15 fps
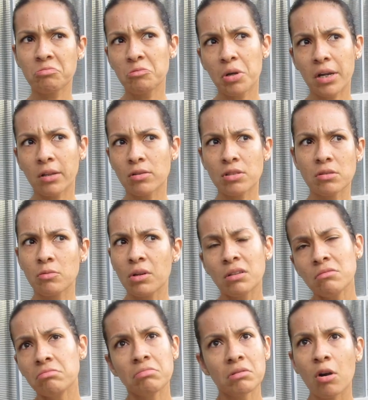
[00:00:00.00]
what else?
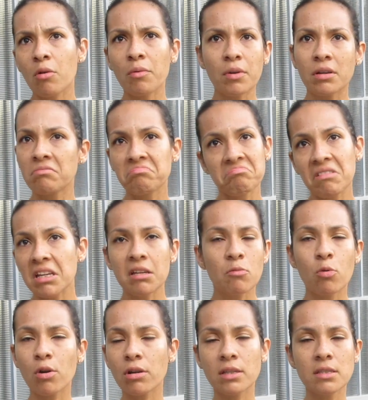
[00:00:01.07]
Well,
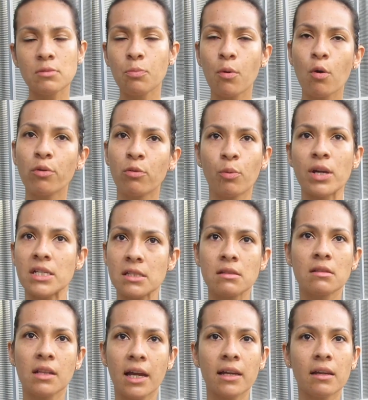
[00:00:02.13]
it works both ways.
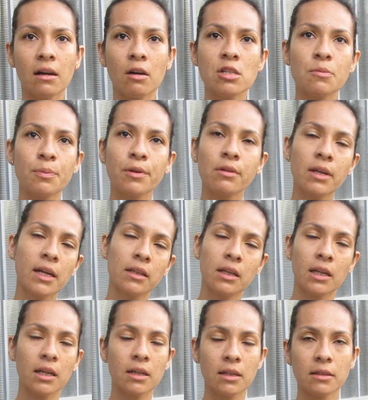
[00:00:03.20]
Like hospital and
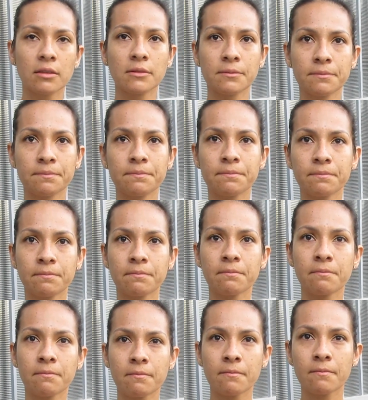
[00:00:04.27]
clinic. How much would it
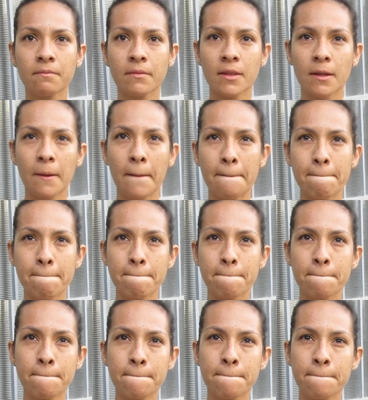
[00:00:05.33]
cost, like more or
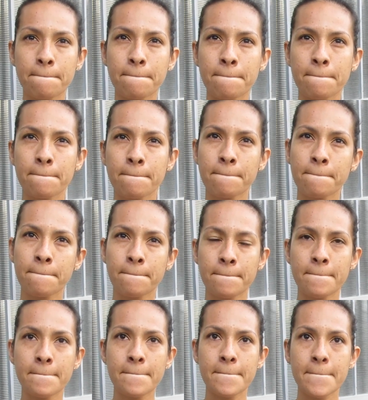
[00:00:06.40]
less, to go
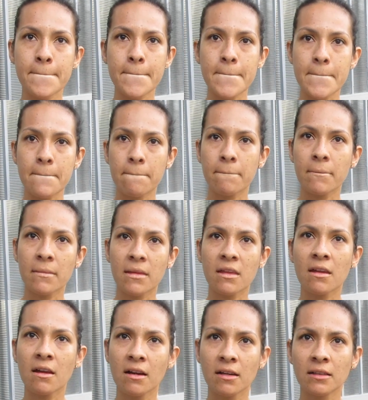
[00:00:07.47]
to one of the
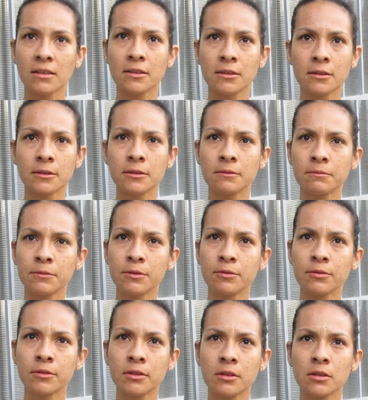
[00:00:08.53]
hospitals
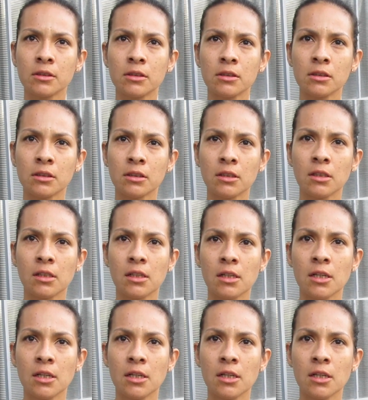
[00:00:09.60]
that you first spoke about?